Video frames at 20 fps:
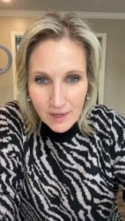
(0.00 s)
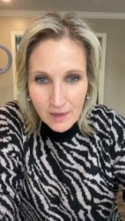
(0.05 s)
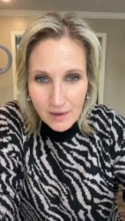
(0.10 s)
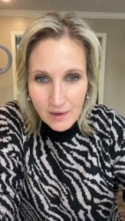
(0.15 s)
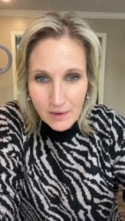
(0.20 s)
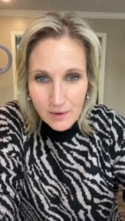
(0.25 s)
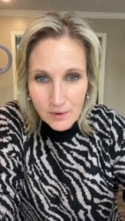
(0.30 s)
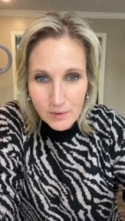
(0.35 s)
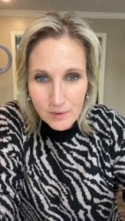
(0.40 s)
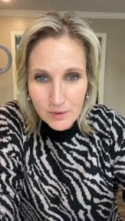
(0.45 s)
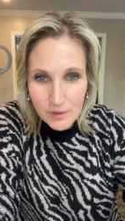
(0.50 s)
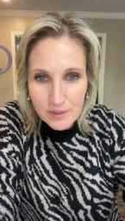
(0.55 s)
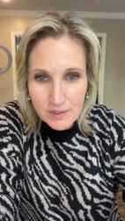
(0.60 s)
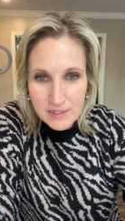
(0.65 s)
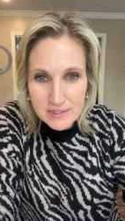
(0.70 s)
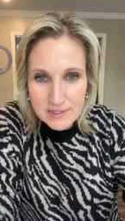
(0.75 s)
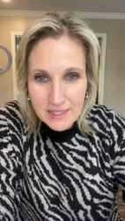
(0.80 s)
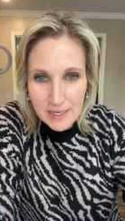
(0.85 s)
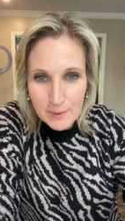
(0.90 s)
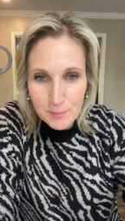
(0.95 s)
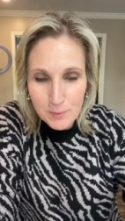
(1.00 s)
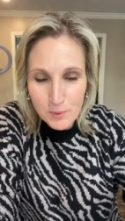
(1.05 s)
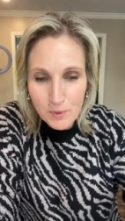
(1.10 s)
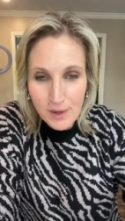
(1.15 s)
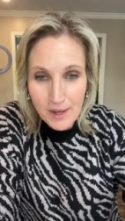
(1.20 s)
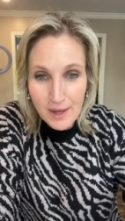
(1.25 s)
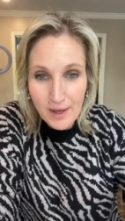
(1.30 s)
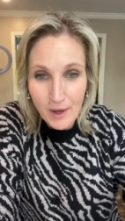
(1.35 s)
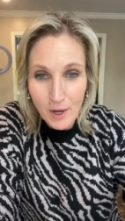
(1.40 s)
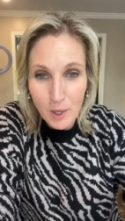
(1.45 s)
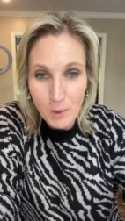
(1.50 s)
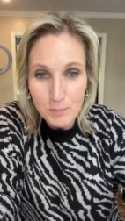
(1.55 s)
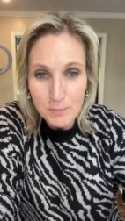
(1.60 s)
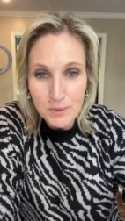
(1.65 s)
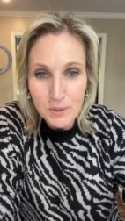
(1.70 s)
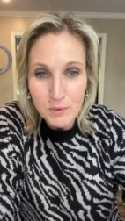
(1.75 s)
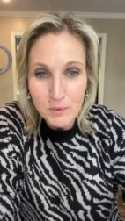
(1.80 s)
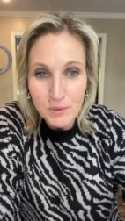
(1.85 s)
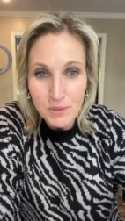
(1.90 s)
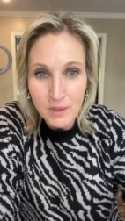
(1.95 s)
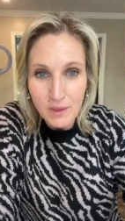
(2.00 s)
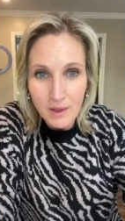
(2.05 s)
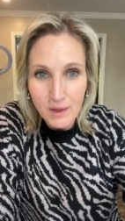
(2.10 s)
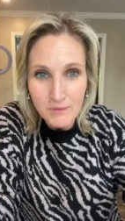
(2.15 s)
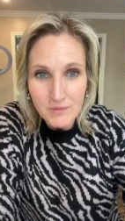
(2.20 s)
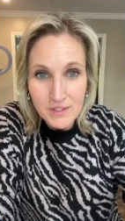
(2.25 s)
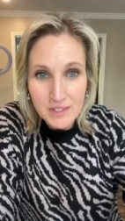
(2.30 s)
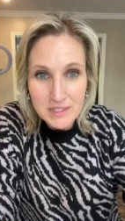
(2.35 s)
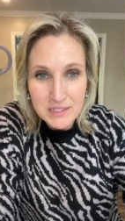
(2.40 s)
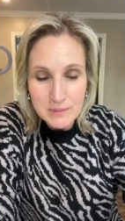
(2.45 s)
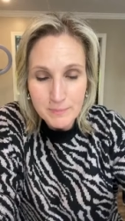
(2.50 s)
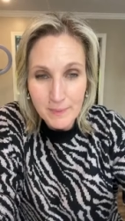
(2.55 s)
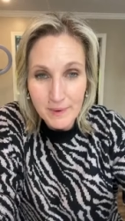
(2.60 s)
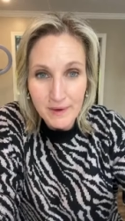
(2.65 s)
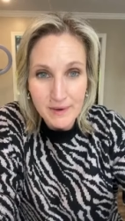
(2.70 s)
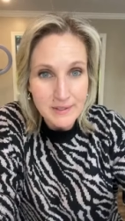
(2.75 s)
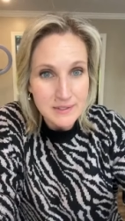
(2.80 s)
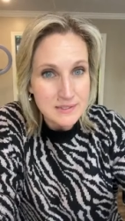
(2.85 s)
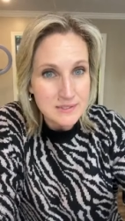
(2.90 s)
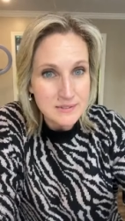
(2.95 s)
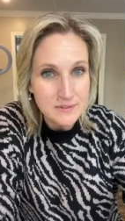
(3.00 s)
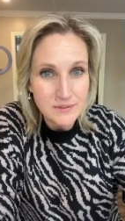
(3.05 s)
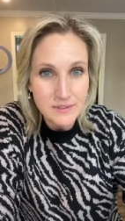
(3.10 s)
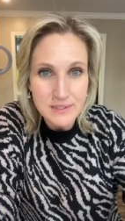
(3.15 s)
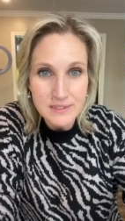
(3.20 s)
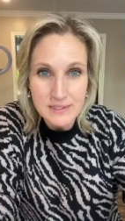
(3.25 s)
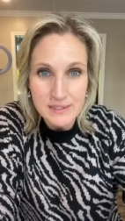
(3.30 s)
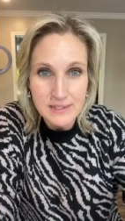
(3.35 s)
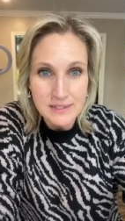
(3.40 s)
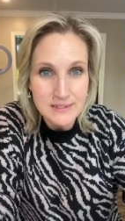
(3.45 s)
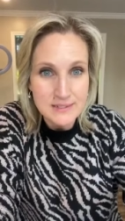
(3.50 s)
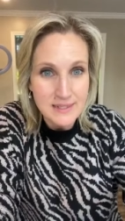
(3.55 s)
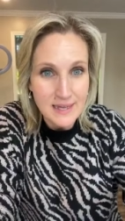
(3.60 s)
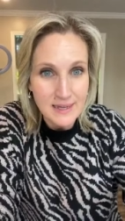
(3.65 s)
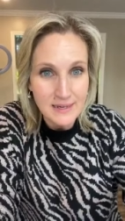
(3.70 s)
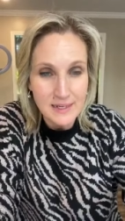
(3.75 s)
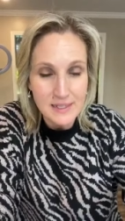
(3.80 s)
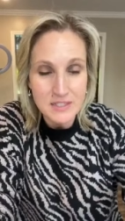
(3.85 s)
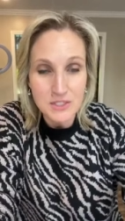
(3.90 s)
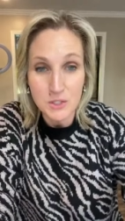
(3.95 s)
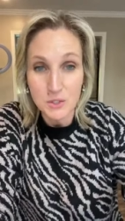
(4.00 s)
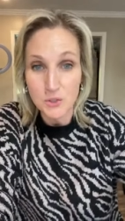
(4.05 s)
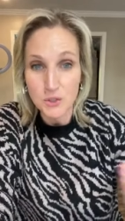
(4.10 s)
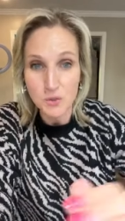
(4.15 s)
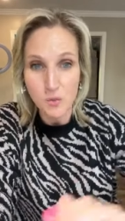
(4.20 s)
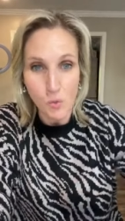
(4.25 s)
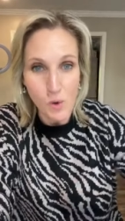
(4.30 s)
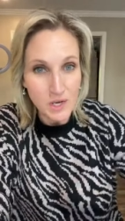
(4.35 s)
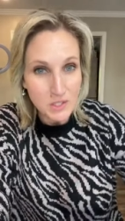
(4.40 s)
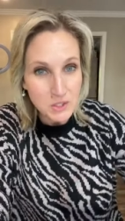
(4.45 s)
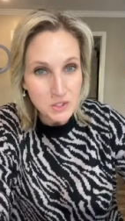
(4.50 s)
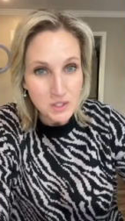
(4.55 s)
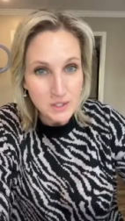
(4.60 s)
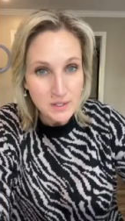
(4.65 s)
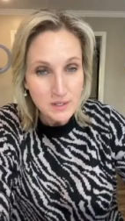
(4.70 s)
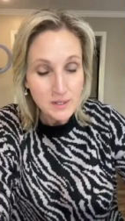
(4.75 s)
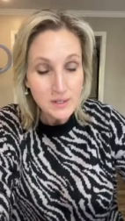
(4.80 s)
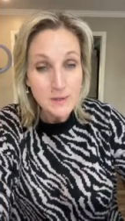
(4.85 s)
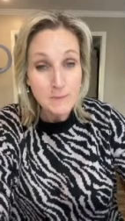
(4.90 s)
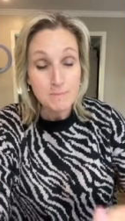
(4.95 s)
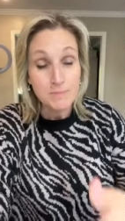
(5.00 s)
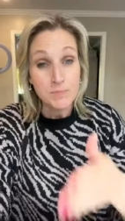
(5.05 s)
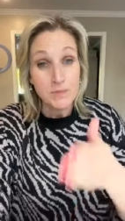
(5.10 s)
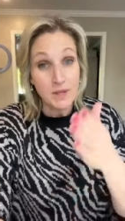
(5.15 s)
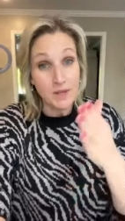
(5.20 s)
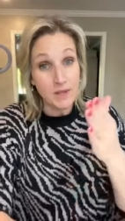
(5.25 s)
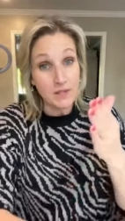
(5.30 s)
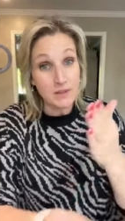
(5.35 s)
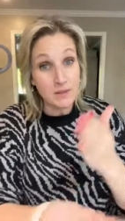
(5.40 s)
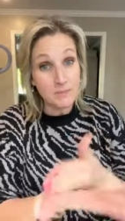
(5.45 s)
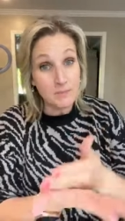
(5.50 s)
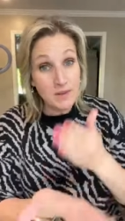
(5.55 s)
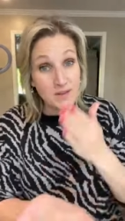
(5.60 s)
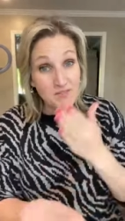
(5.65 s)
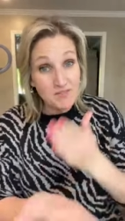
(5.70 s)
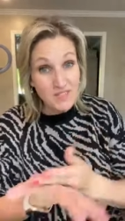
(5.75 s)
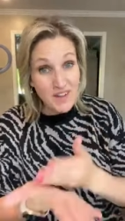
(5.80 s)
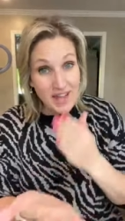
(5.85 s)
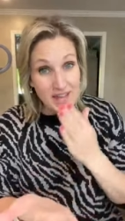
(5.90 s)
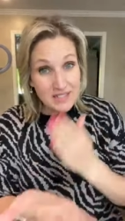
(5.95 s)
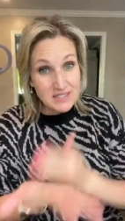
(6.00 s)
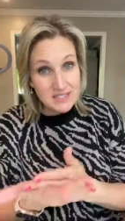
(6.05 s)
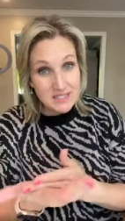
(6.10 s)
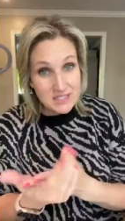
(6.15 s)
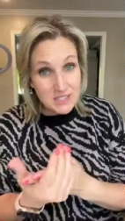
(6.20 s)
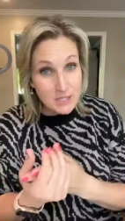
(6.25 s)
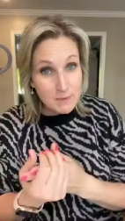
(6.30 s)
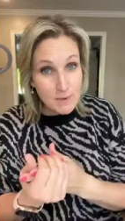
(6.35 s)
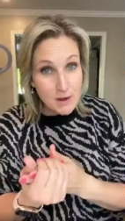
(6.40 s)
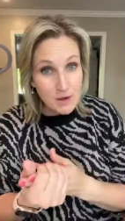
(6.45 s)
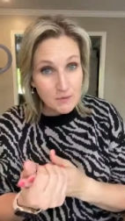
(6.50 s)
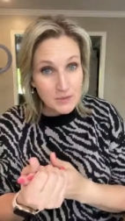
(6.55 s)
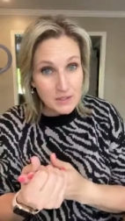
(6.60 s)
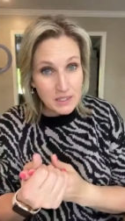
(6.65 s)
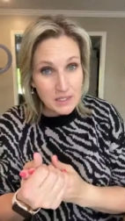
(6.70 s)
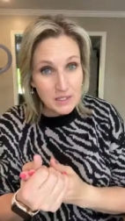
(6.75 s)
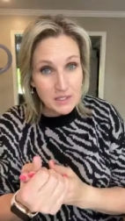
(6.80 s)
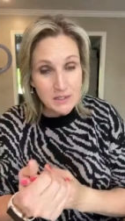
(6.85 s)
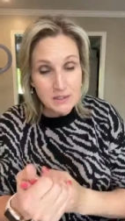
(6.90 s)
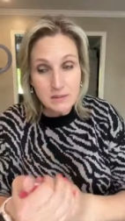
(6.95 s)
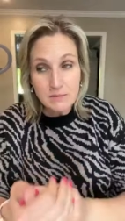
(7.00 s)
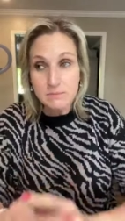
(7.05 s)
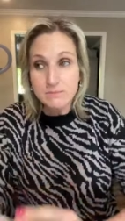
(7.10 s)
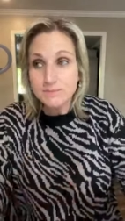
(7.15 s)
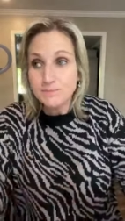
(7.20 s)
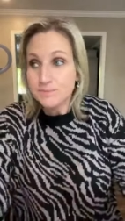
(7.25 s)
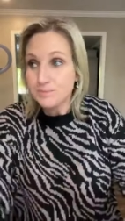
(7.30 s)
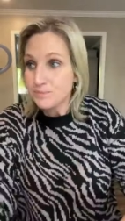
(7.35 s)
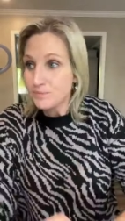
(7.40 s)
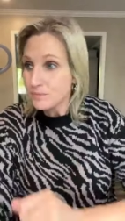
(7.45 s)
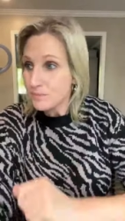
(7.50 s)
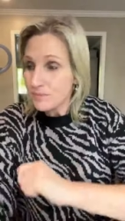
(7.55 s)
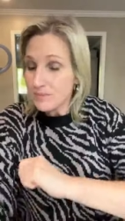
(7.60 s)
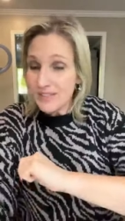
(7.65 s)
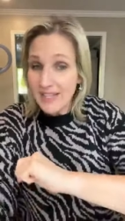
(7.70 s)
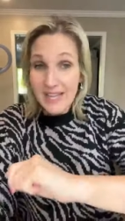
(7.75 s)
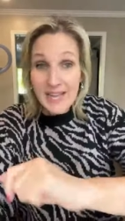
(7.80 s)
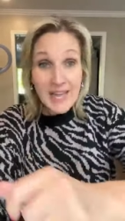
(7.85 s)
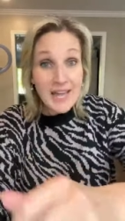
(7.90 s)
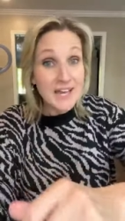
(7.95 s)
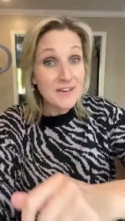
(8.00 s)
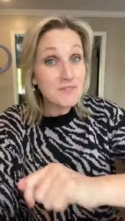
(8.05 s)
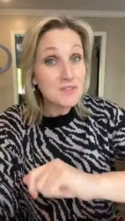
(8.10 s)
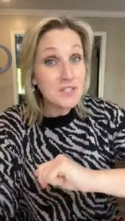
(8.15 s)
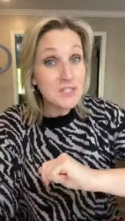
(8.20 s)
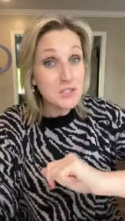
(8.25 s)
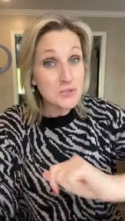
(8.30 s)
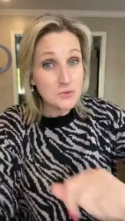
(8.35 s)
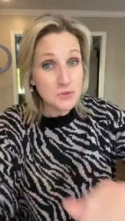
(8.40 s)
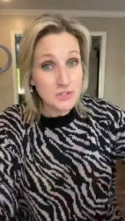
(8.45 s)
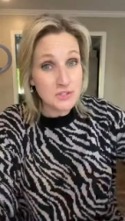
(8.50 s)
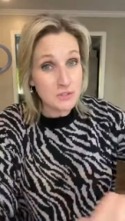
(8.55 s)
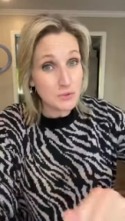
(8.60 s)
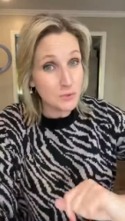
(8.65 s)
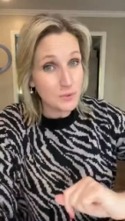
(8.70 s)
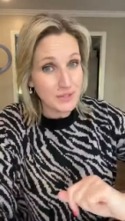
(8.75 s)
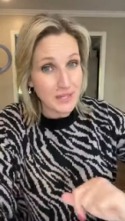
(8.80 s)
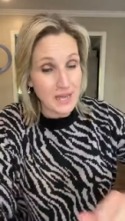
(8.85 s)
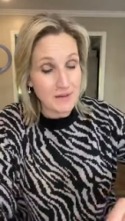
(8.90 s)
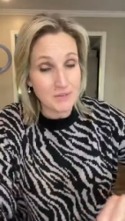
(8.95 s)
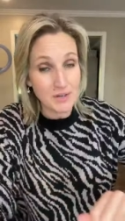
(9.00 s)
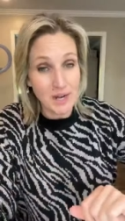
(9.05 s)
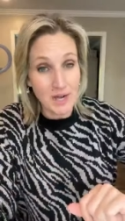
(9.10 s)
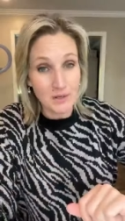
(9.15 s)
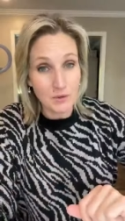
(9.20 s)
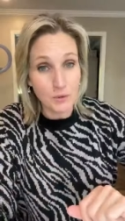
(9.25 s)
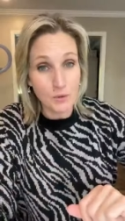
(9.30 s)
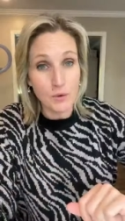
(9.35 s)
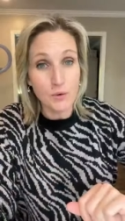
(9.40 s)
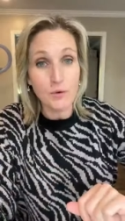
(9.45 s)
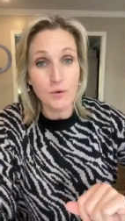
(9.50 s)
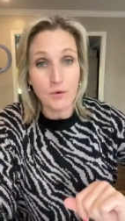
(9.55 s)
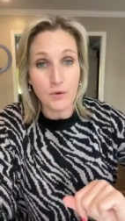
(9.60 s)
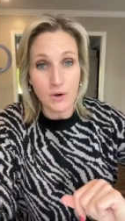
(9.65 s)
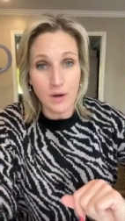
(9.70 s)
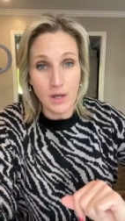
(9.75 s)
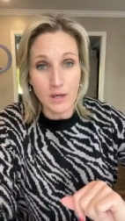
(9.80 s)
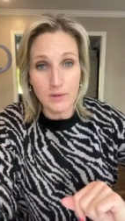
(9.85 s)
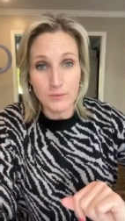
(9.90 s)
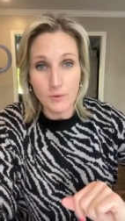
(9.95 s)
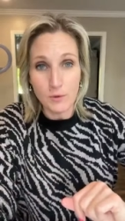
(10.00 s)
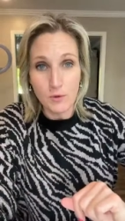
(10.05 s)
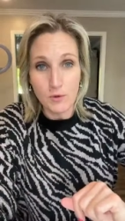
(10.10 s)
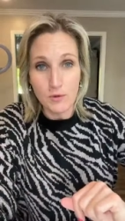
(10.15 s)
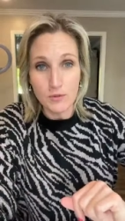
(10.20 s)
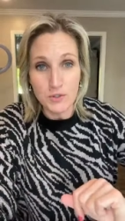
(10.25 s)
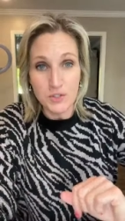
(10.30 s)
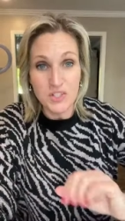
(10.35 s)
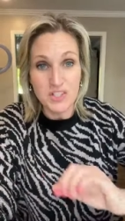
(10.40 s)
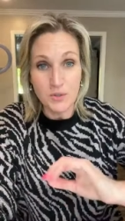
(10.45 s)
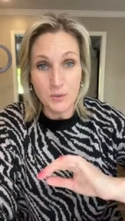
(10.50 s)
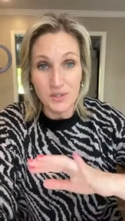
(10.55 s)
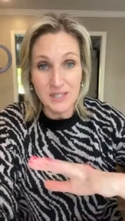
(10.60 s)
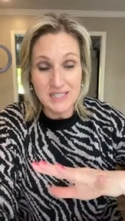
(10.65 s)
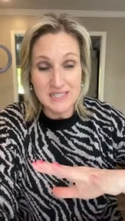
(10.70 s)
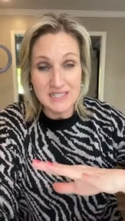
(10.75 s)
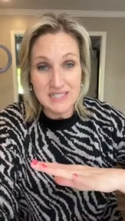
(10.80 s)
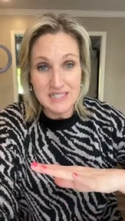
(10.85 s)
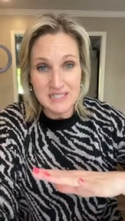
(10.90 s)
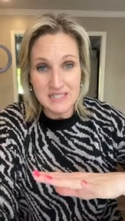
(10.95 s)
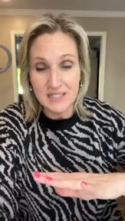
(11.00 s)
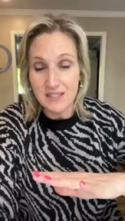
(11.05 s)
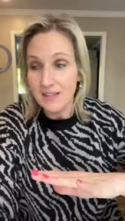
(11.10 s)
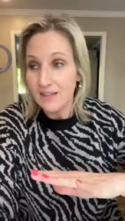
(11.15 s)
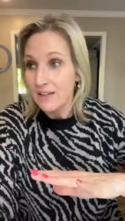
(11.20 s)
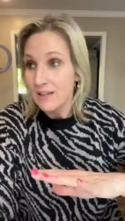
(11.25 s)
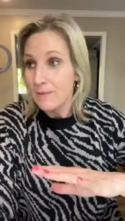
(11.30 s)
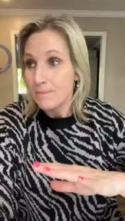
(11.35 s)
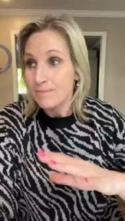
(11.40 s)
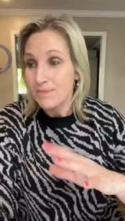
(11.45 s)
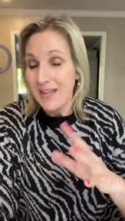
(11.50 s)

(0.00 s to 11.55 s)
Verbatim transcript: Oh, goodness, April, I hope you love the asparagus. Seriously, it's that easy. Just wash it, cut the big fat stem off the end, heavily drizzle with avocado oil or olive oil just so it doesn't stick.